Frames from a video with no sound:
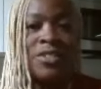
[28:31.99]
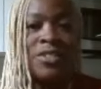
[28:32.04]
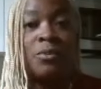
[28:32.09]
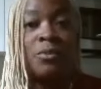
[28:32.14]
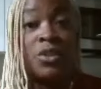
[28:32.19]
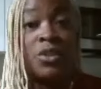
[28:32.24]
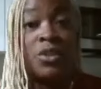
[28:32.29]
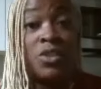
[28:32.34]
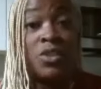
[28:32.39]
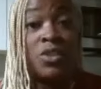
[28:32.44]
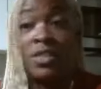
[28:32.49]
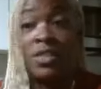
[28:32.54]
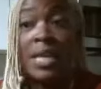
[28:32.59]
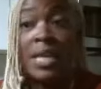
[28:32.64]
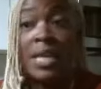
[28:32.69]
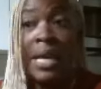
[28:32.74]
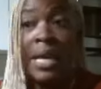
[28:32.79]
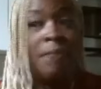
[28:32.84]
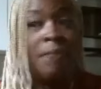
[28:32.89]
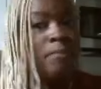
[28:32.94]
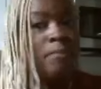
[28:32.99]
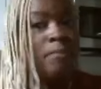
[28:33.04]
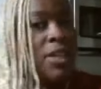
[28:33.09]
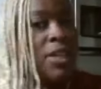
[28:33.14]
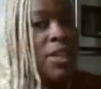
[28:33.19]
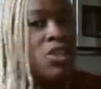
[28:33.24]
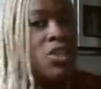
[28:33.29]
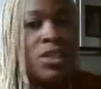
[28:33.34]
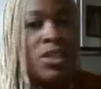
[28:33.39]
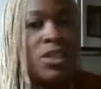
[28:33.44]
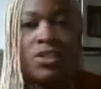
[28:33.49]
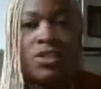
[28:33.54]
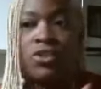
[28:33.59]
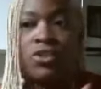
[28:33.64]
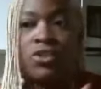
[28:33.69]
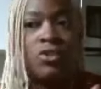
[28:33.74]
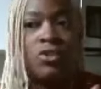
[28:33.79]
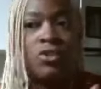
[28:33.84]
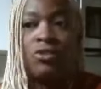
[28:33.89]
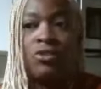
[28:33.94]
It was just me just
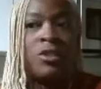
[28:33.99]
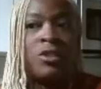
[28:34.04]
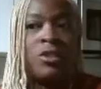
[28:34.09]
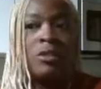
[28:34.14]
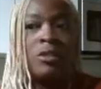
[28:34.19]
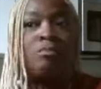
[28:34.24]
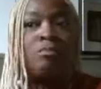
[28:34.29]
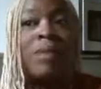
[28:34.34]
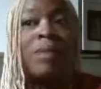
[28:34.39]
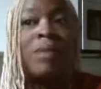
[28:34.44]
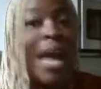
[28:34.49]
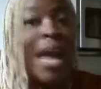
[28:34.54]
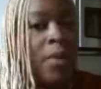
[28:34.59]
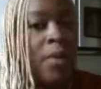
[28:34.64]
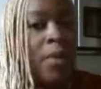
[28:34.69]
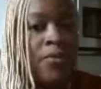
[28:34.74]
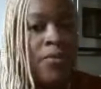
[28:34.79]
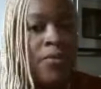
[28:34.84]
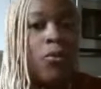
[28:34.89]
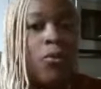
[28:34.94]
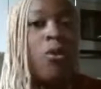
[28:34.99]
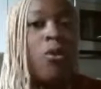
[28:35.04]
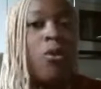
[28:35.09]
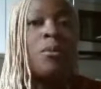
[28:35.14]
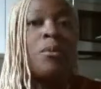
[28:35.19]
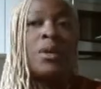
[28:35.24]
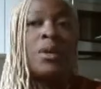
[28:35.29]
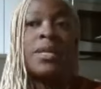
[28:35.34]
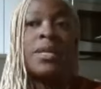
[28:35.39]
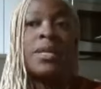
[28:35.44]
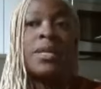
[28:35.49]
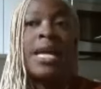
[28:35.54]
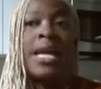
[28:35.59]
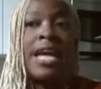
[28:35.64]
just plowing forward